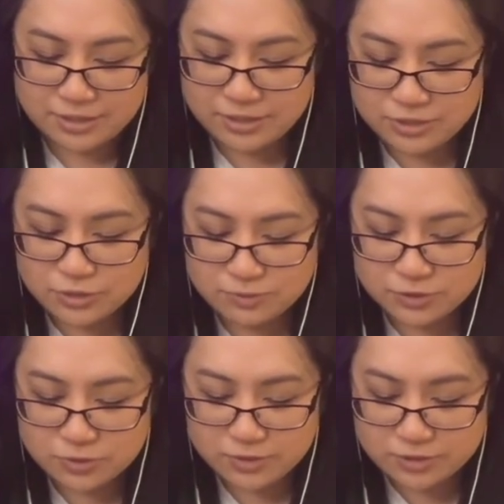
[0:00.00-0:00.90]
So I'm
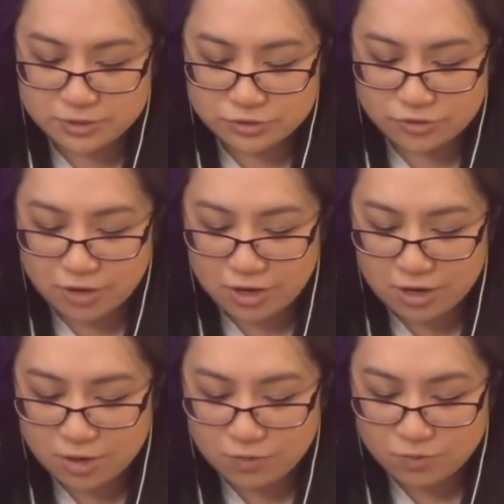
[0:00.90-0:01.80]
just going to draw
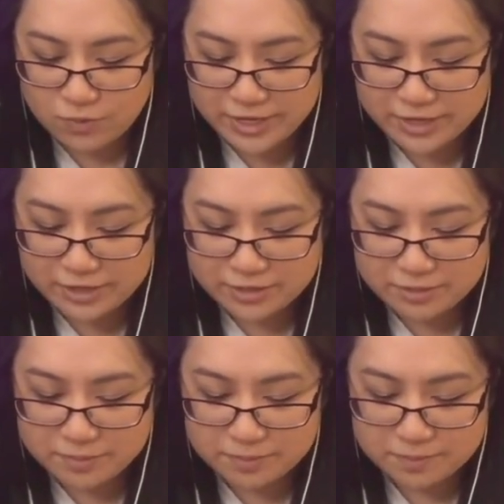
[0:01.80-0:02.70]
a random
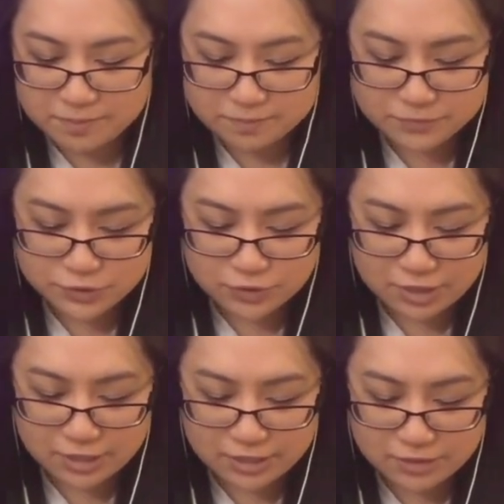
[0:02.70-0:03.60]

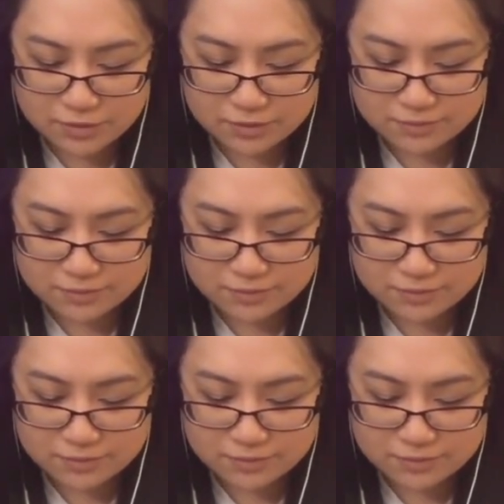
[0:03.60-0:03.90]
triangle,